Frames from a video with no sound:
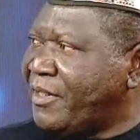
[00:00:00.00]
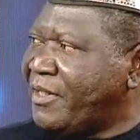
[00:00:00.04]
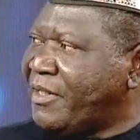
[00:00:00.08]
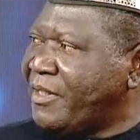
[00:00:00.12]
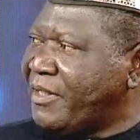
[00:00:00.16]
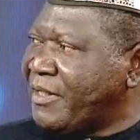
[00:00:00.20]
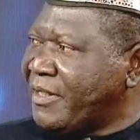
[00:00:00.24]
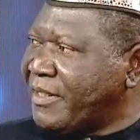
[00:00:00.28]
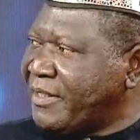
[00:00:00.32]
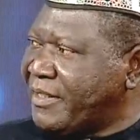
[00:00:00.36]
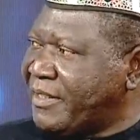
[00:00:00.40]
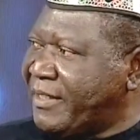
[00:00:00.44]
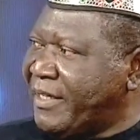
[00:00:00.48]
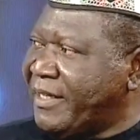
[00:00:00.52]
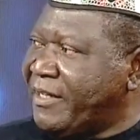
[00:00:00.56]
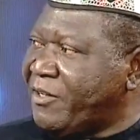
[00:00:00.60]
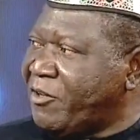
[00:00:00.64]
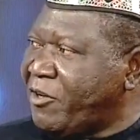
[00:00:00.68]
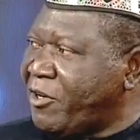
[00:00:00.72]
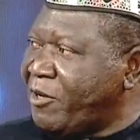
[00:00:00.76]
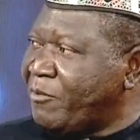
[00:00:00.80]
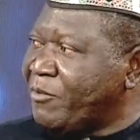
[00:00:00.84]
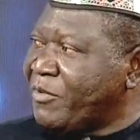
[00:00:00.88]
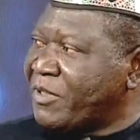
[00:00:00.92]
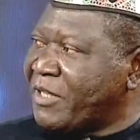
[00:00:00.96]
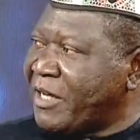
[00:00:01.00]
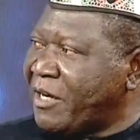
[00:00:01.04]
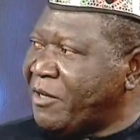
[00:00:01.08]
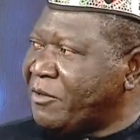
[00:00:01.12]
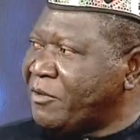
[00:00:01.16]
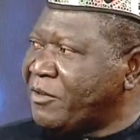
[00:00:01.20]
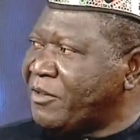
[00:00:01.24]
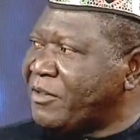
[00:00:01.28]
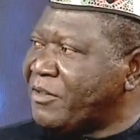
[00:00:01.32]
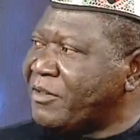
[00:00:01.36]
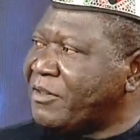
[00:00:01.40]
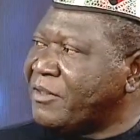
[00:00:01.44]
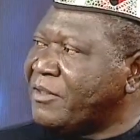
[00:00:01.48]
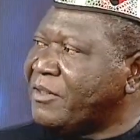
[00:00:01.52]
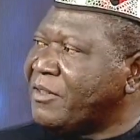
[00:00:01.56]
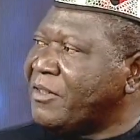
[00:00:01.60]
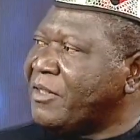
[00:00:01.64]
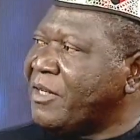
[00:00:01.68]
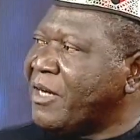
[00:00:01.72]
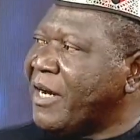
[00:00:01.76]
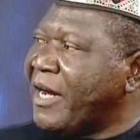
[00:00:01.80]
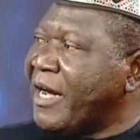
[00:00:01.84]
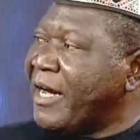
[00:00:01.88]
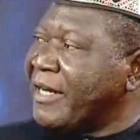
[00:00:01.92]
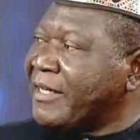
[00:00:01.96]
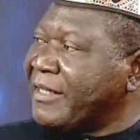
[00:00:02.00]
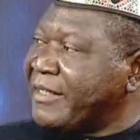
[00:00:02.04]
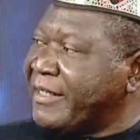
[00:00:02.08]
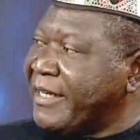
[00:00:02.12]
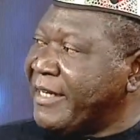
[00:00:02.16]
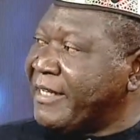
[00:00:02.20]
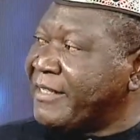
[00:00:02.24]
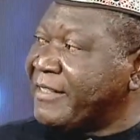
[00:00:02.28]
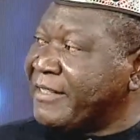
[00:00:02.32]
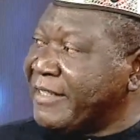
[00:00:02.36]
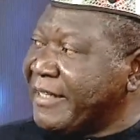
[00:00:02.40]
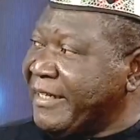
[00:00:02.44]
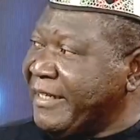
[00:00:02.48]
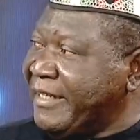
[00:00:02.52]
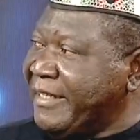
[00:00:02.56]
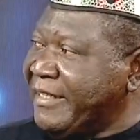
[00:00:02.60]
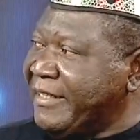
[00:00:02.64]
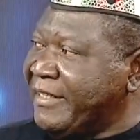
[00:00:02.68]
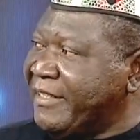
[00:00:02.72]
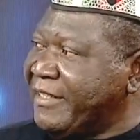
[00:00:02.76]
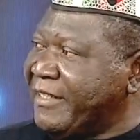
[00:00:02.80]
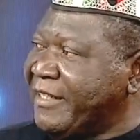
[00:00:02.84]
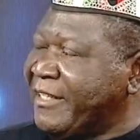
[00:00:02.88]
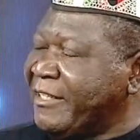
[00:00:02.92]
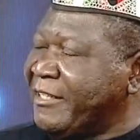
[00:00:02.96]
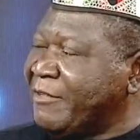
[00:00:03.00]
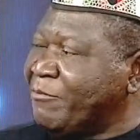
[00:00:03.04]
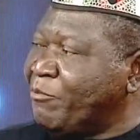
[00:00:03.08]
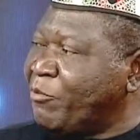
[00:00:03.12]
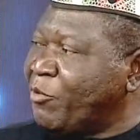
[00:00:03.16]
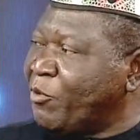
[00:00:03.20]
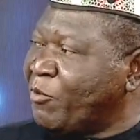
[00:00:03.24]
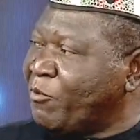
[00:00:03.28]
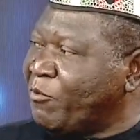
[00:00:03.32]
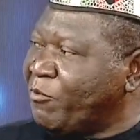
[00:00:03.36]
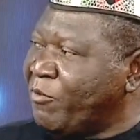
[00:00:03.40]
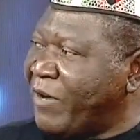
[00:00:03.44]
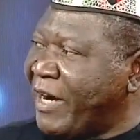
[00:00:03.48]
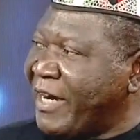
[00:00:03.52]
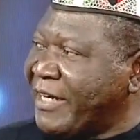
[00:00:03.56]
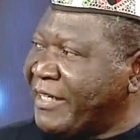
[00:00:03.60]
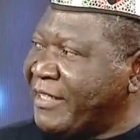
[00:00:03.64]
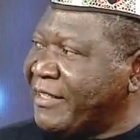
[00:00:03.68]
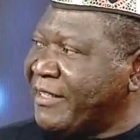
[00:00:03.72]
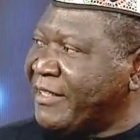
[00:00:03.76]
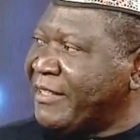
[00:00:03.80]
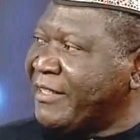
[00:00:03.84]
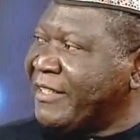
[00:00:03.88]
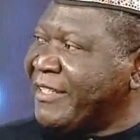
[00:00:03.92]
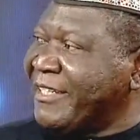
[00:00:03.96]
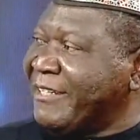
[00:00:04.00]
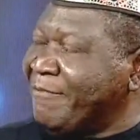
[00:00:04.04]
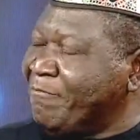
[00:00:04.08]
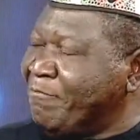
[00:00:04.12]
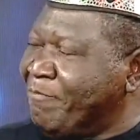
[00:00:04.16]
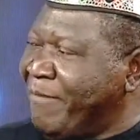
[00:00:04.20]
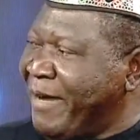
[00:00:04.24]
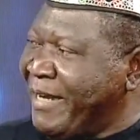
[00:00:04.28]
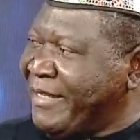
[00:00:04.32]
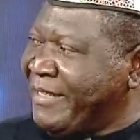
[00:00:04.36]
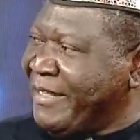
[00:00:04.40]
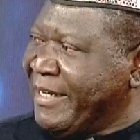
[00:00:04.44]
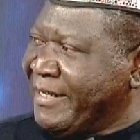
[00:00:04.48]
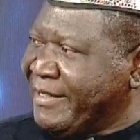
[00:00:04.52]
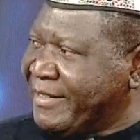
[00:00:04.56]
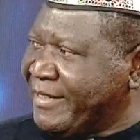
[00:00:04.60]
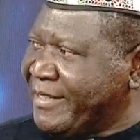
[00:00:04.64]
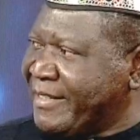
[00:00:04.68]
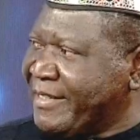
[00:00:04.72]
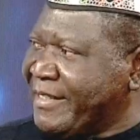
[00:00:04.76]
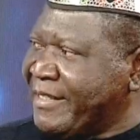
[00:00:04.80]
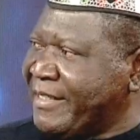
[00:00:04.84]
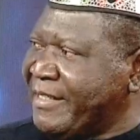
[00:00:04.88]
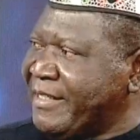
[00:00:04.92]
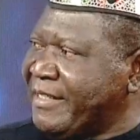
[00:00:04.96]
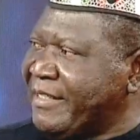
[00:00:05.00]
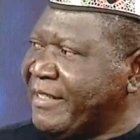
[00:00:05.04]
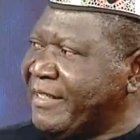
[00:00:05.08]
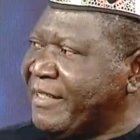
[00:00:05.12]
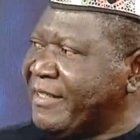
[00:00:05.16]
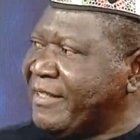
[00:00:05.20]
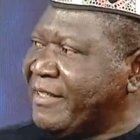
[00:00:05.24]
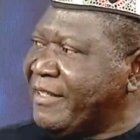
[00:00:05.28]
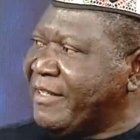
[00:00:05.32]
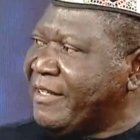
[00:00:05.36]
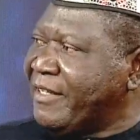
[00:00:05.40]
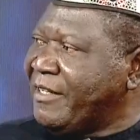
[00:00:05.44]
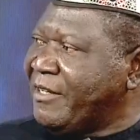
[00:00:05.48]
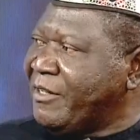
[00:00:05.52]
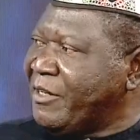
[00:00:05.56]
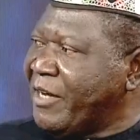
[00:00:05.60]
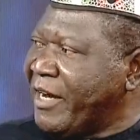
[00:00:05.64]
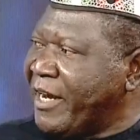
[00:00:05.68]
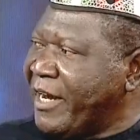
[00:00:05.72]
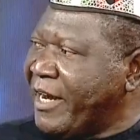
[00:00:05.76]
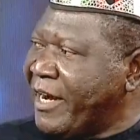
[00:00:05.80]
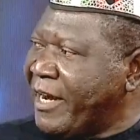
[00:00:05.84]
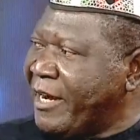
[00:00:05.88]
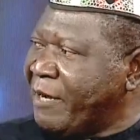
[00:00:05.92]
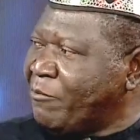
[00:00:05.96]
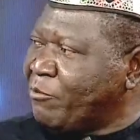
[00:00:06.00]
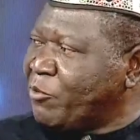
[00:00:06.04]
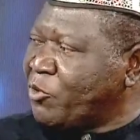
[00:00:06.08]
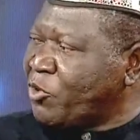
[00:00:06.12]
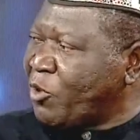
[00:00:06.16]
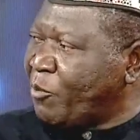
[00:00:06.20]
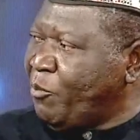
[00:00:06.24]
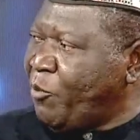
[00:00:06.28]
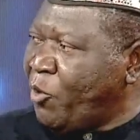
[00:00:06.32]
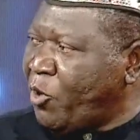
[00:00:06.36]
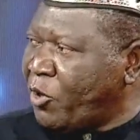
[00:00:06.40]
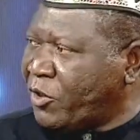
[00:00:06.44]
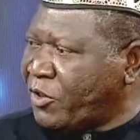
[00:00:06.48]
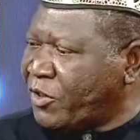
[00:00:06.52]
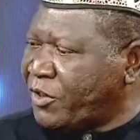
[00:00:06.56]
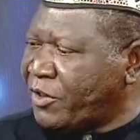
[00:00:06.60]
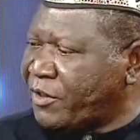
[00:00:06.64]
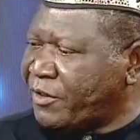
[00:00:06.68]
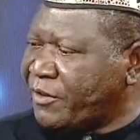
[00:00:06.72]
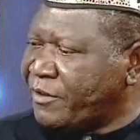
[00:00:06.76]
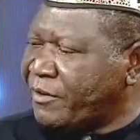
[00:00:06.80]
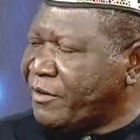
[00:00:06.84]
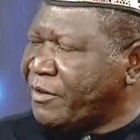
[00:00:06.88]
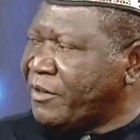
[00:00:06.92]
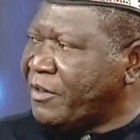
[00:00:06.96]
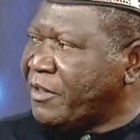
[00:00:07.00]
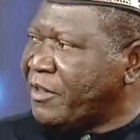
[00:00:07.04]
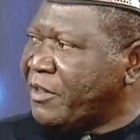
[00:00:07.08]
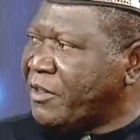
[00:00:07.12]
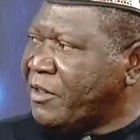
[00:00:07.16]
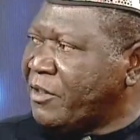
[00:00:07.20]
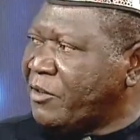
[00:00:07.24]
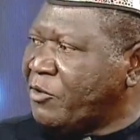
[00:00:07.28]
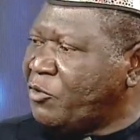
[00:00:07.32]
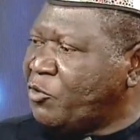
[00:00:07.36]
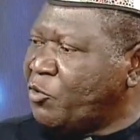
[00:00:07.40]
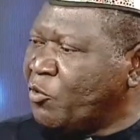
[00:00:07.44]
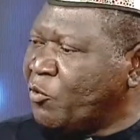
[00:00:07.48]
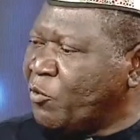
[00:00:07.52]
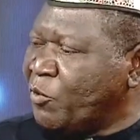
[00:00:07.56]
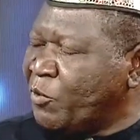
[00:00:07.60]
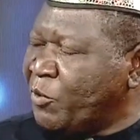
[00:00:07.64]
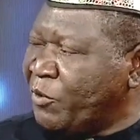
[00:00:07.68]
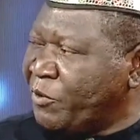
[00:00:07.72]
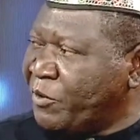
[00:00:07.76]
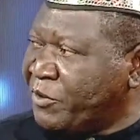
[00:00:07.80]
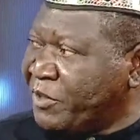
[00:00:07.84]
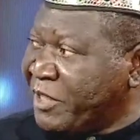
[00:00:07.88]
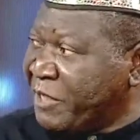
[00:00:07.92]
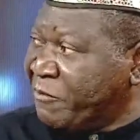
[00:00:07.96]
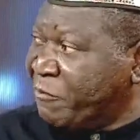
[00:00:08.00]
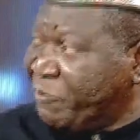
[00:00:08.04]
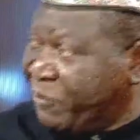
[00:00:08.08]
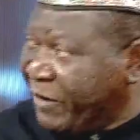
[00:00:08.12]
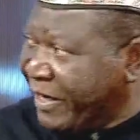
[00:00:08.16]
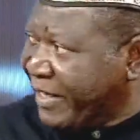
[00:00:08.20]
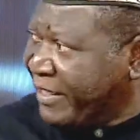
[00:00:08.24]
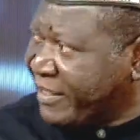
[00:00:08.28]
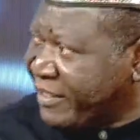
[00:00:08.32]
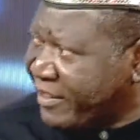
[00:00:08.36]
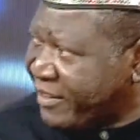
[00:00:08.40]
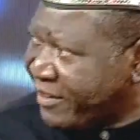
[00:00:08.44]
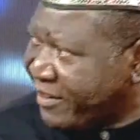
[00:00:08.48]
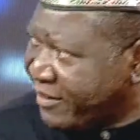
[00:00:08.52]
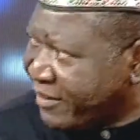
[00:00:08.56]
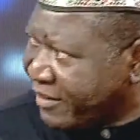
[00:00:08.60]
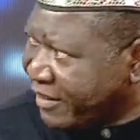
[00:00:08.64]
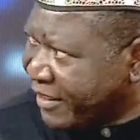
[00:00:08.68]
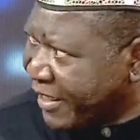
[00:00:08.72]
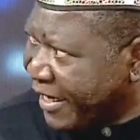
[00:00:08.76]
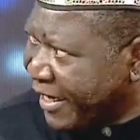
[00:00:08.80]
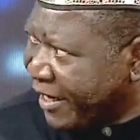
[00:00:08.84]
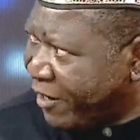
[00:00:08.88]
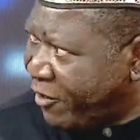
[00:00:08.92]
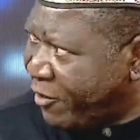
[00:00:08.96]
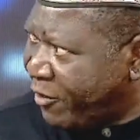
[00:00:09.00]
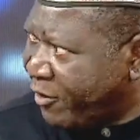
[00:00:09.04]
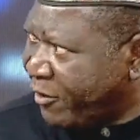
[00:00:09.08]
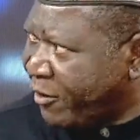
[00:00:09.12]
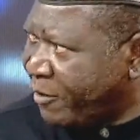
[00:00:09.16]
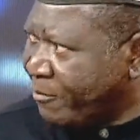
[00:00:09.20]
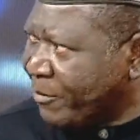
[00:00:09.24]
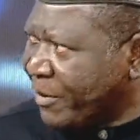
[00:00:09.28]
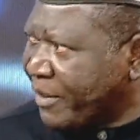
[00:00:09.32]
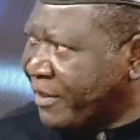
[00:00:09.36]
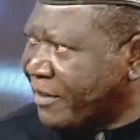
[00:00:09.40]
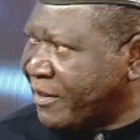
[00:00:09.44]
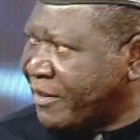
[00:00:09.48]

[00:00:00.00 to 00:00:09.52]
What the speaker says: the state comes out and takes the lead in providing emergency support to reflate the economy.